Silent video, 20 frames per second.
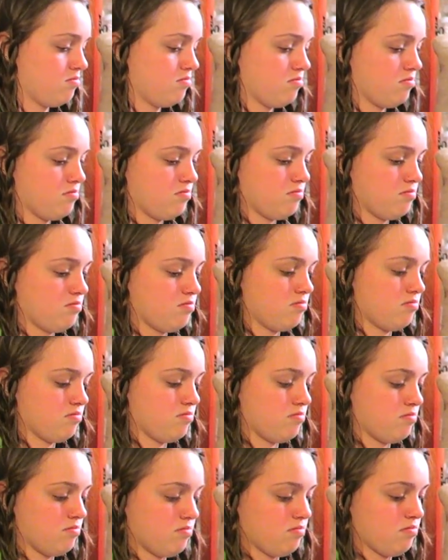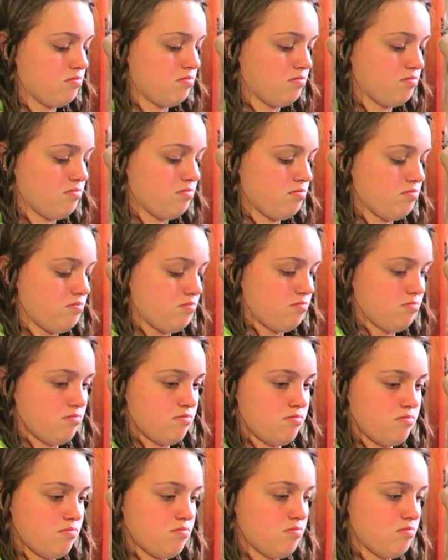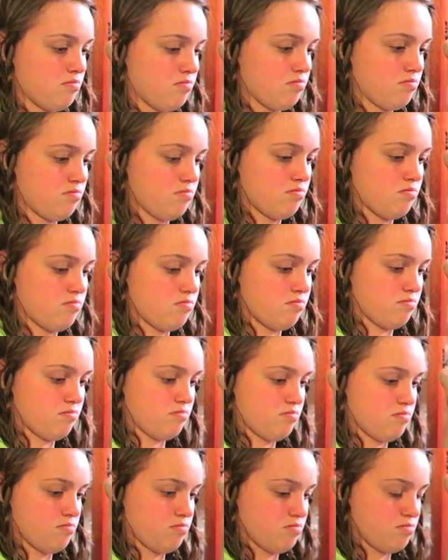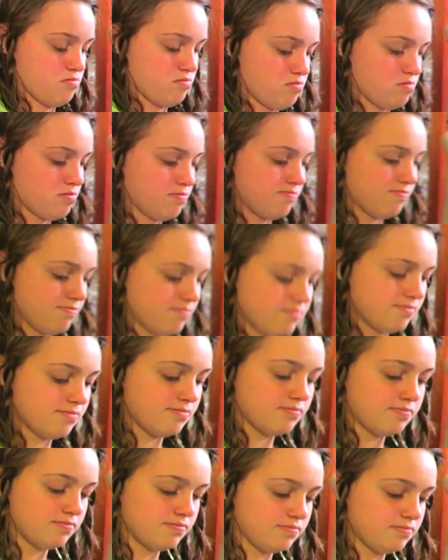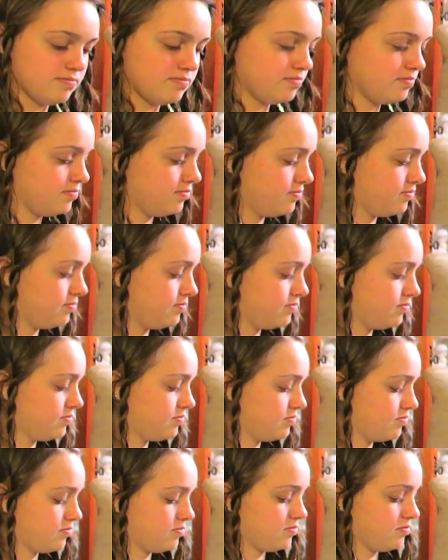(not speaking)